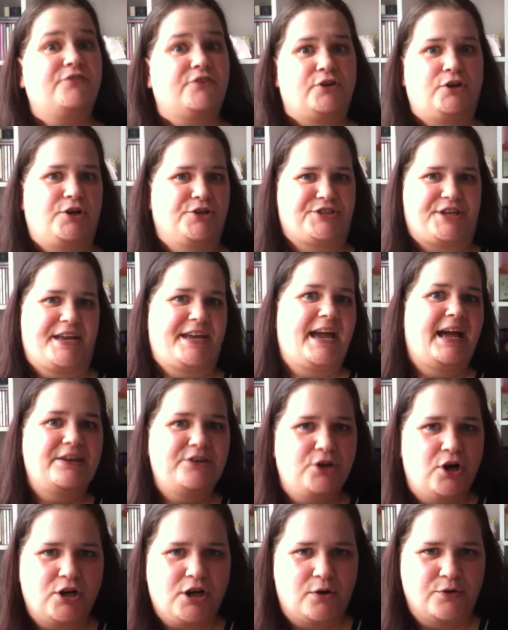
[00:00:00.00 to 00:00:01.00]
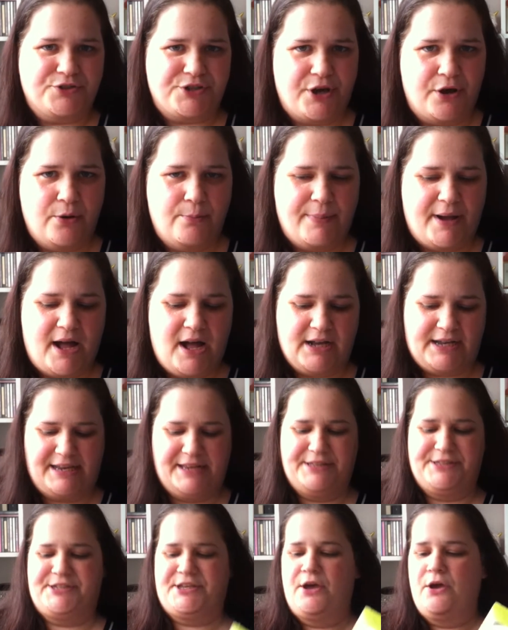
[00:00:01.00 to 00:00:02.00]
of course, I cannot go to Home
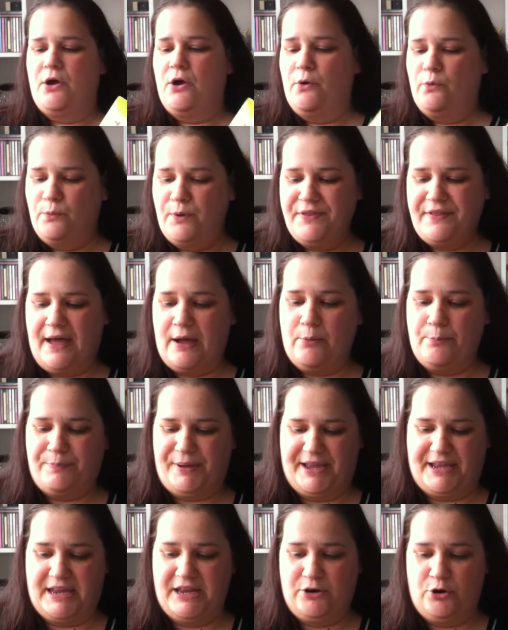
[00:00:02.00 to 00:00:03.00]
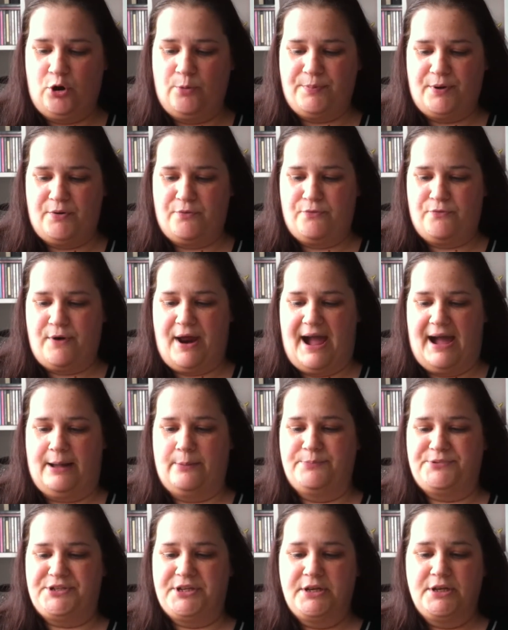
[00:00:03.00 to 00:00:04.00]
Bargains without picking up
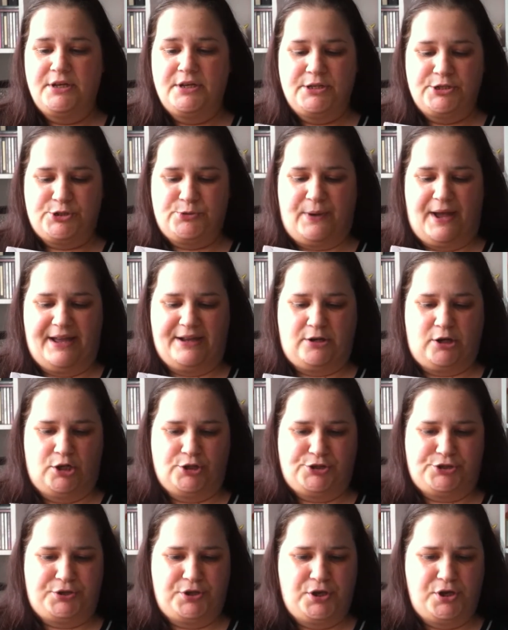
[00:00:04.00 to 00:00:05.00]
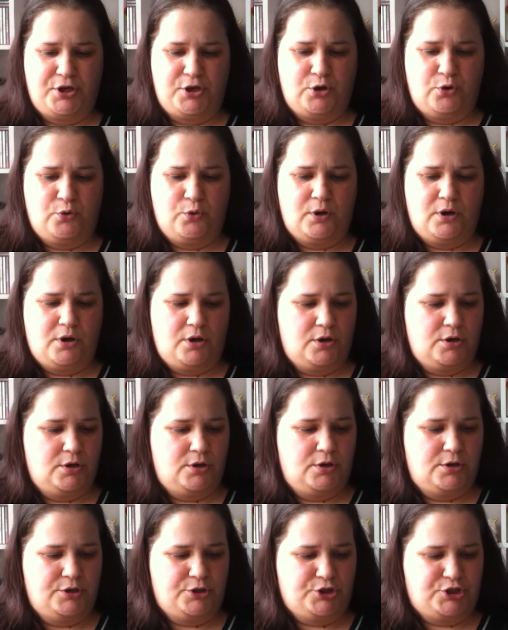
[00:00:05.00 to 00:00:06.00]
wraps. So I got two
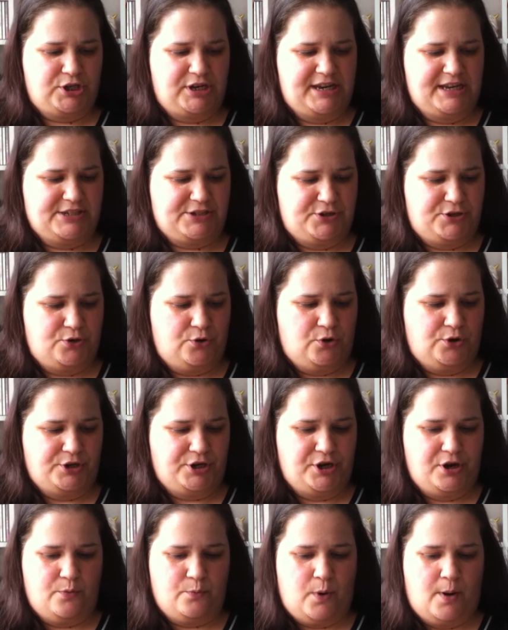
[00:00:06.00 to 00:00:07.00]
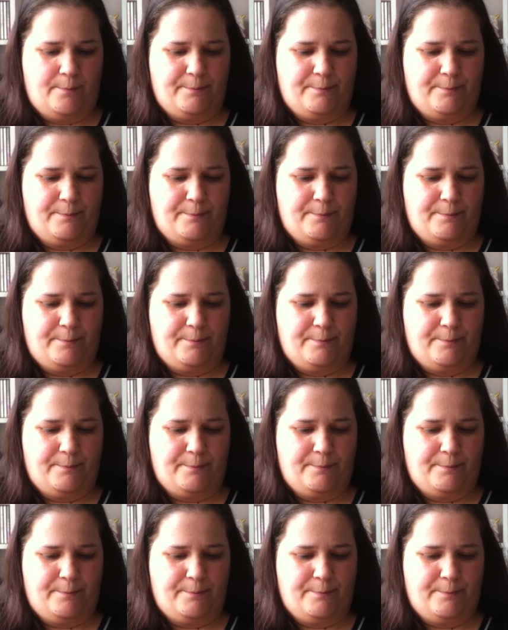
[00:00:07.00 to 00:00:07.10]
cheese and onion at